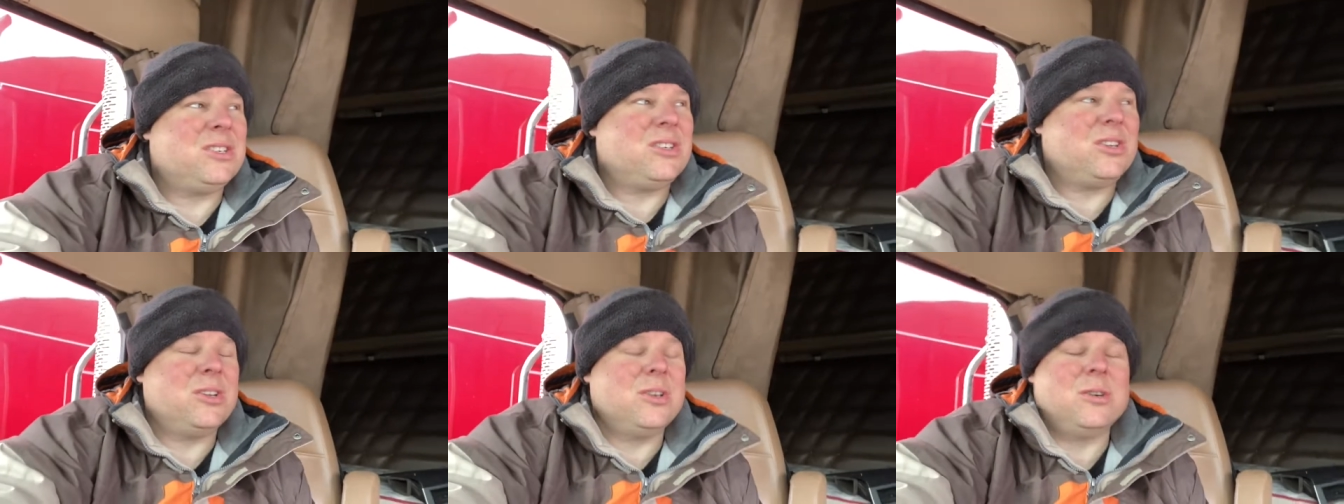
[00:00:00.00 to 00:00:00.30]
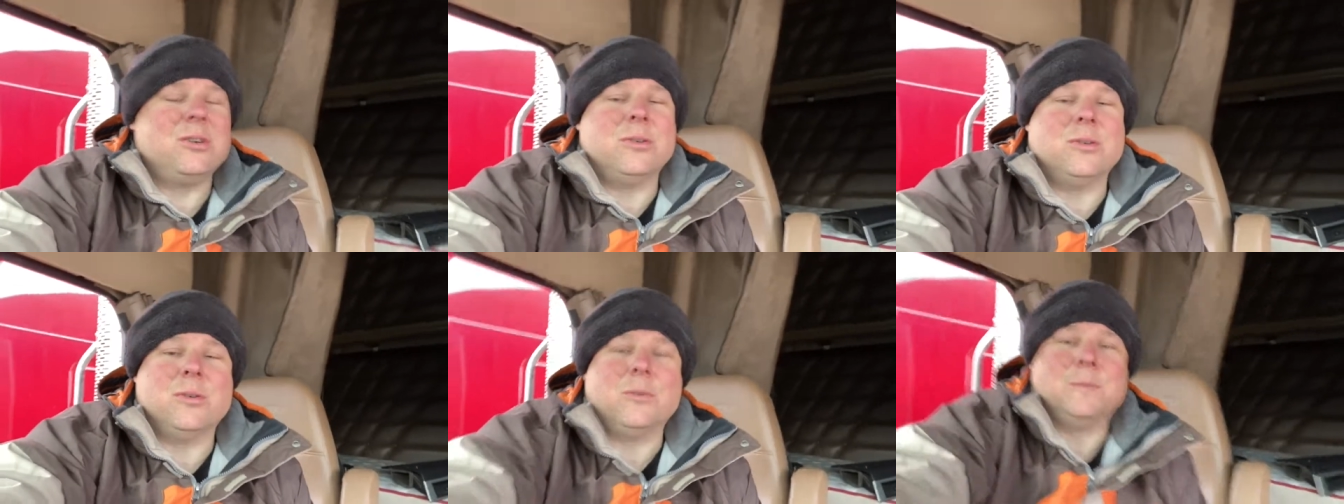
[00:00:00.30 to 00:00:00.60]

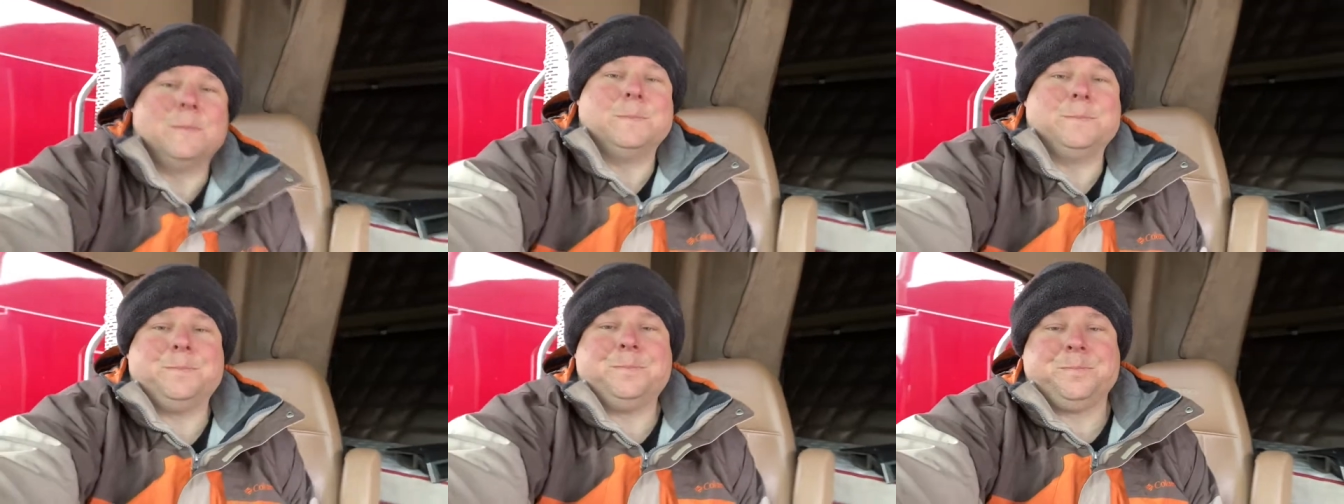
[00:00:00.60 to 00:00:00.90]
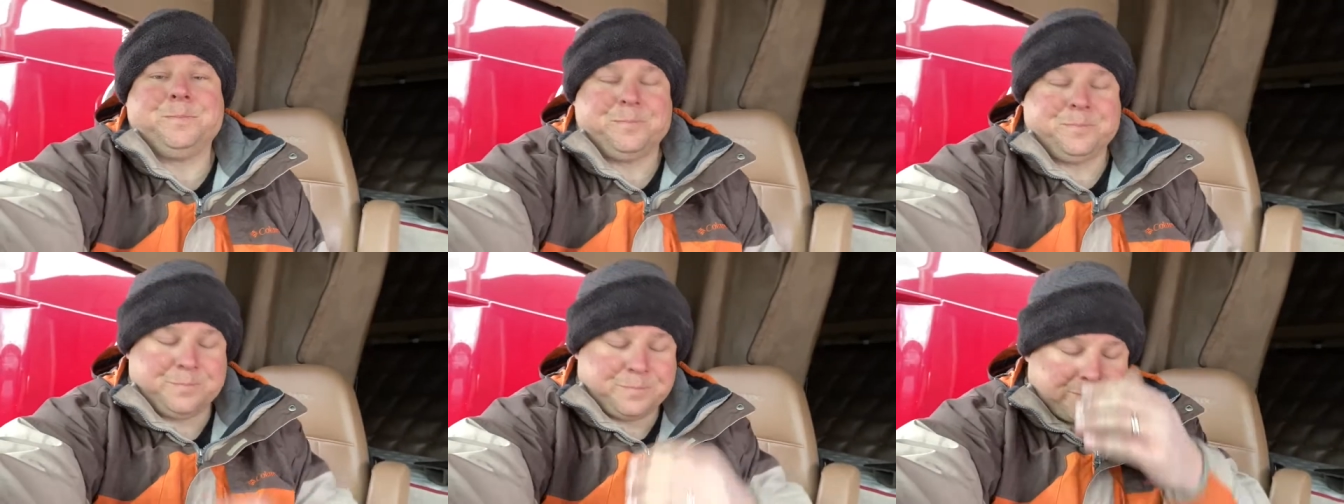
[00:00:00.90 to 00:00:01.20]
too.
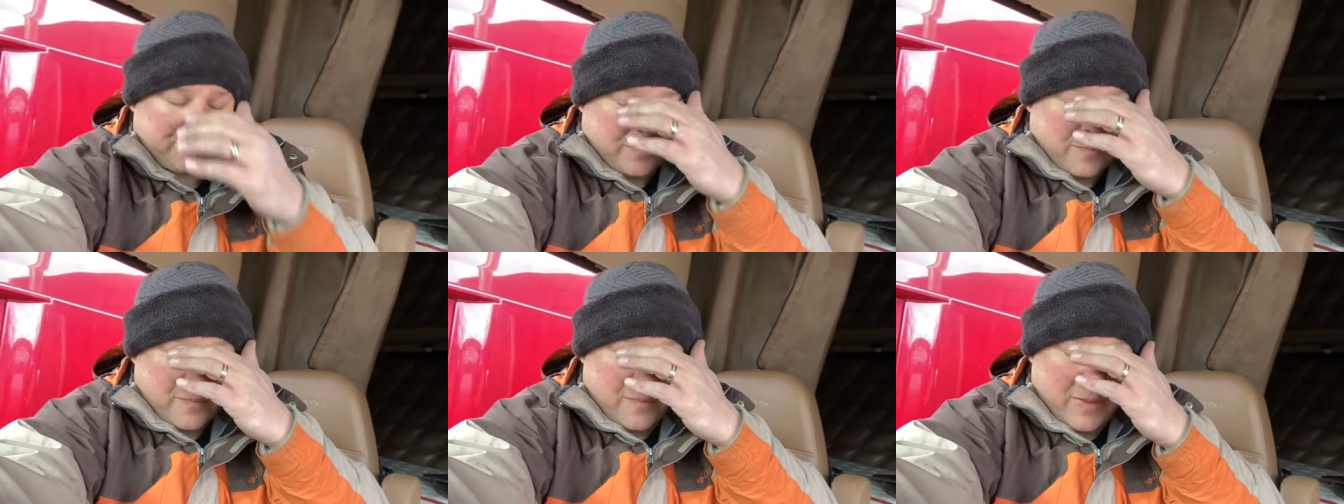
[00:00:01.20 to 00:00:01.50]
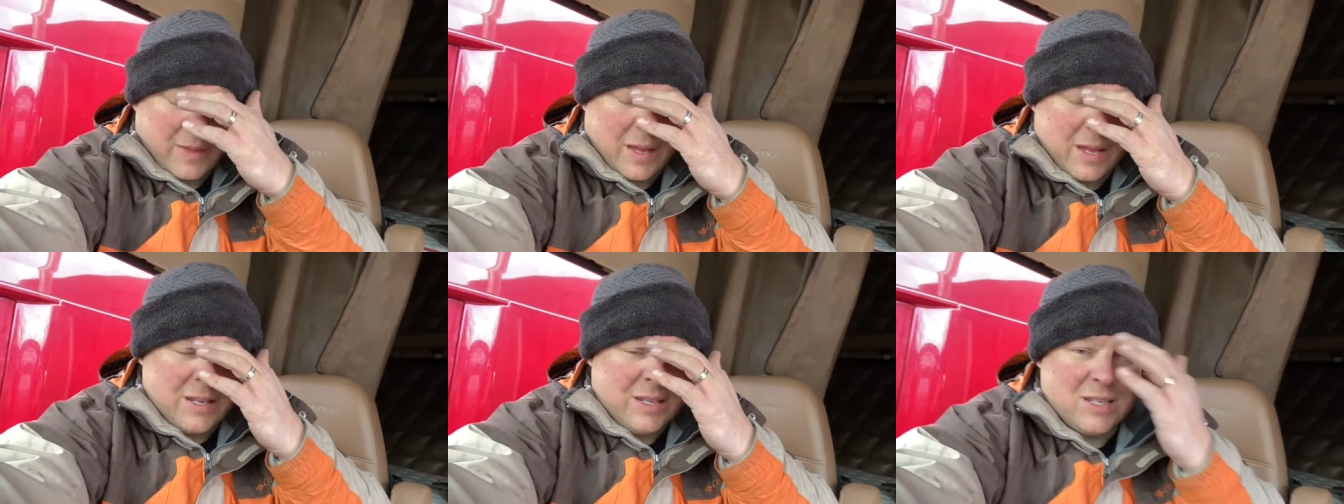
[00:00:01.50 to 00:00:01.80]

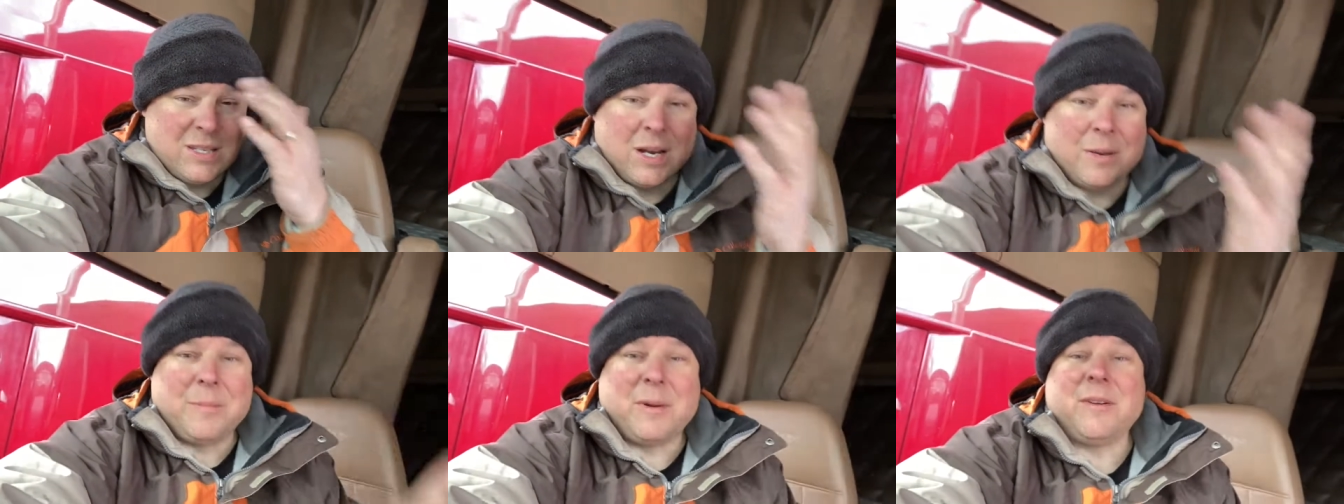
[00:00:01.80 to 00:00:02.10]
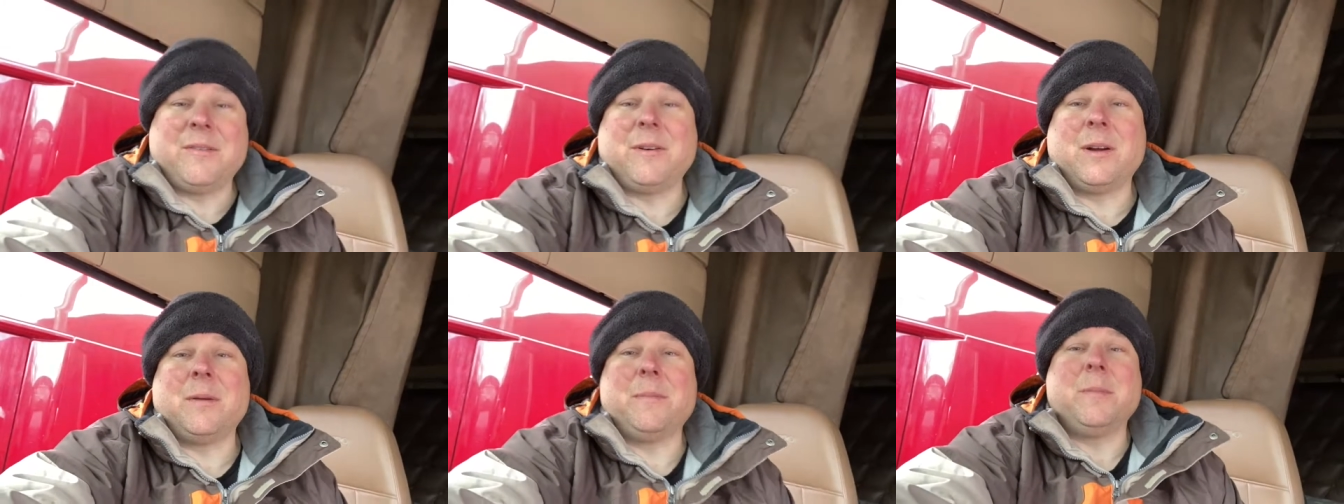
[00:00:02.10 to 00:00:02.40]
Some
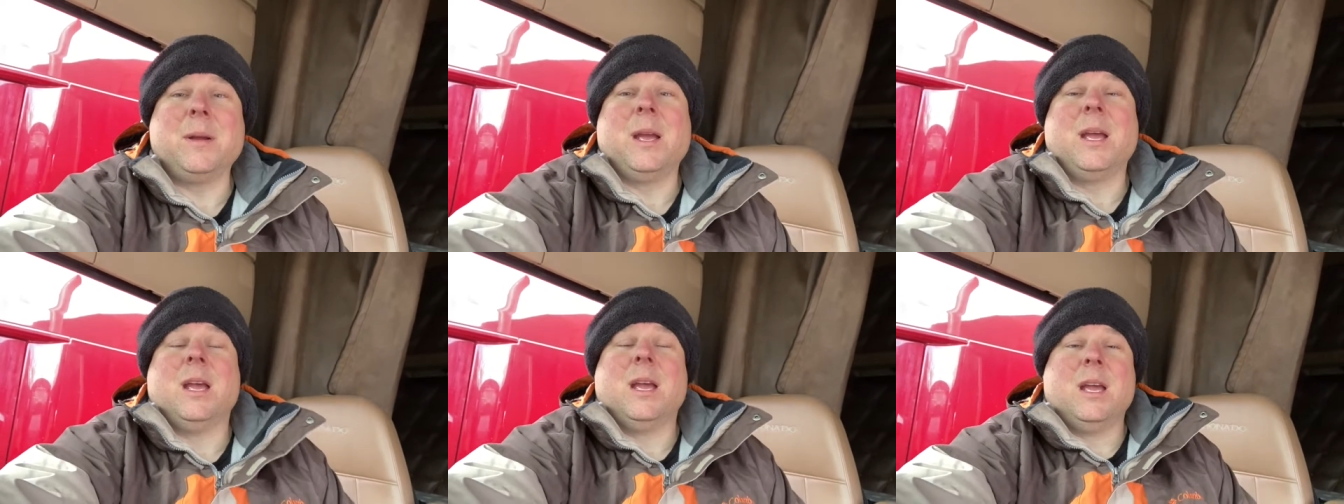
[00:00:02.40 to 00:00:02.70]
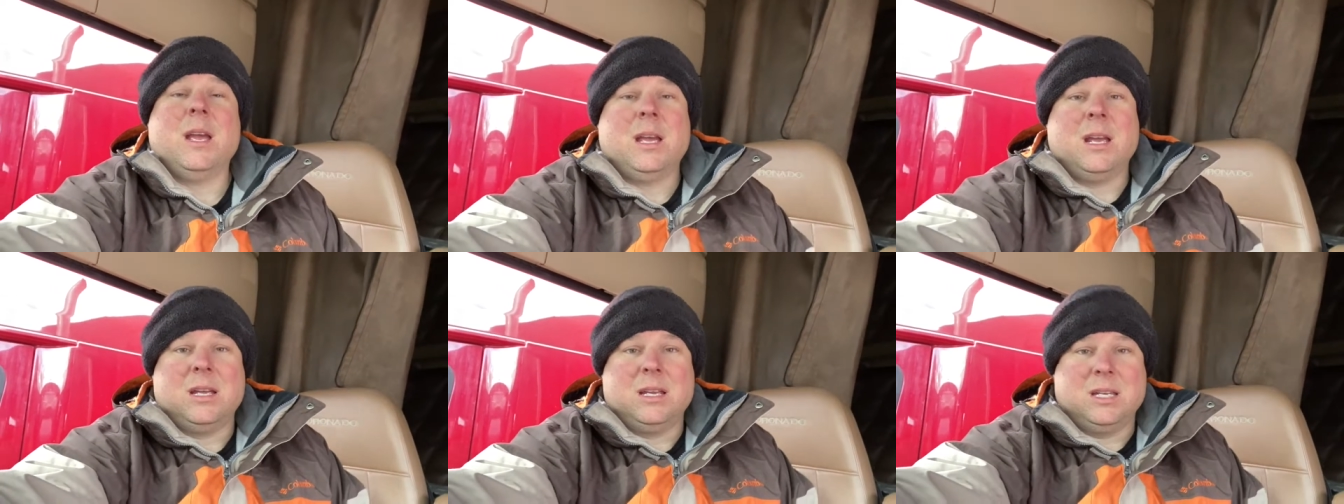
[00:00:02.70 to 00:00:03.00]
of them
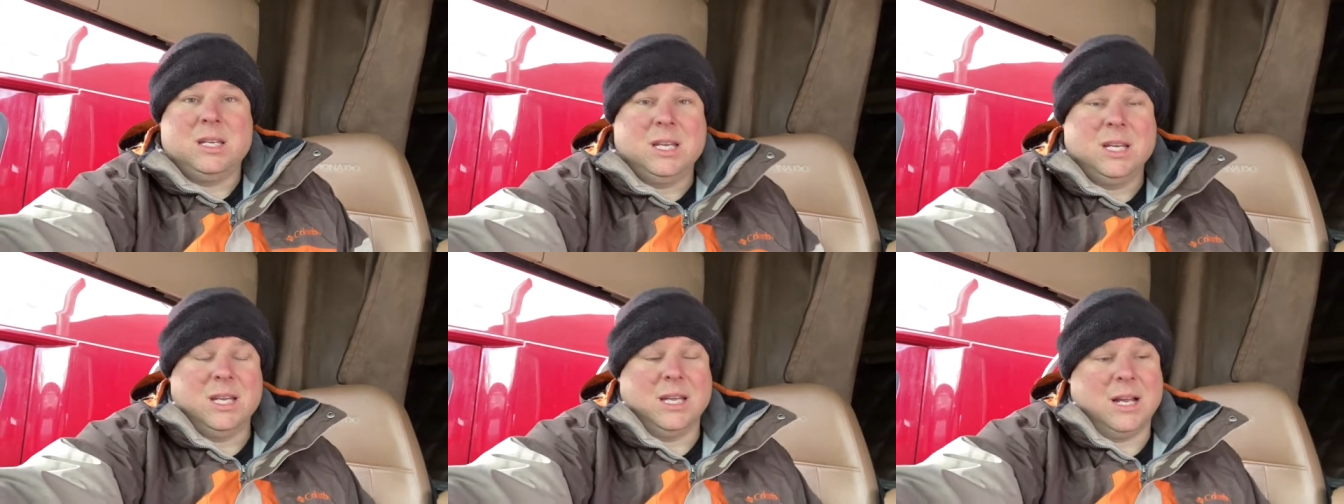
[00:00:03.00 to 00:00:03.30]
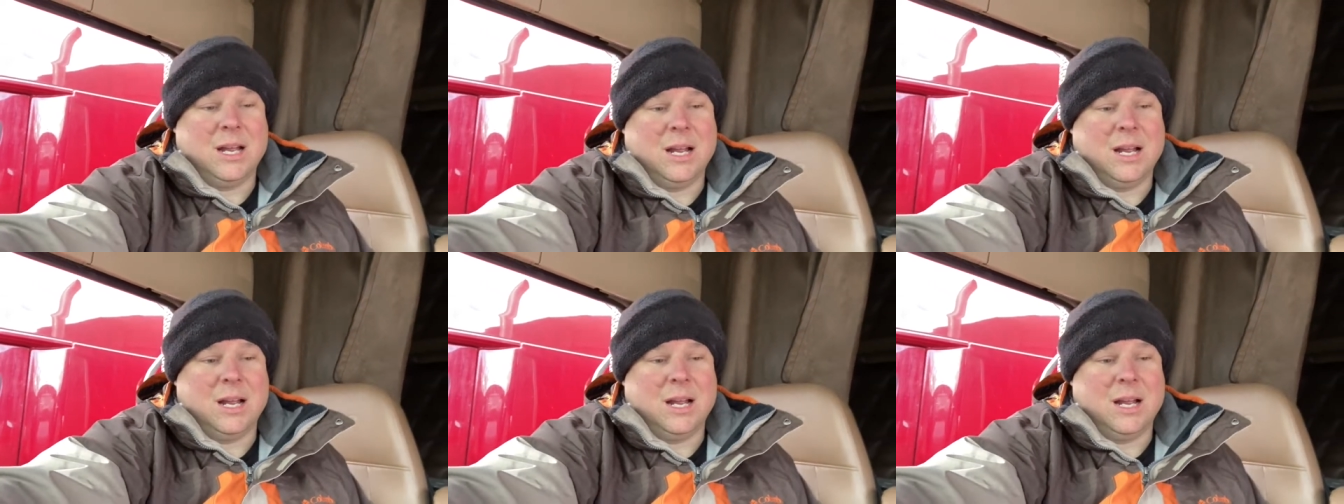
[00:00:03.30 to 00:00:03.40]
do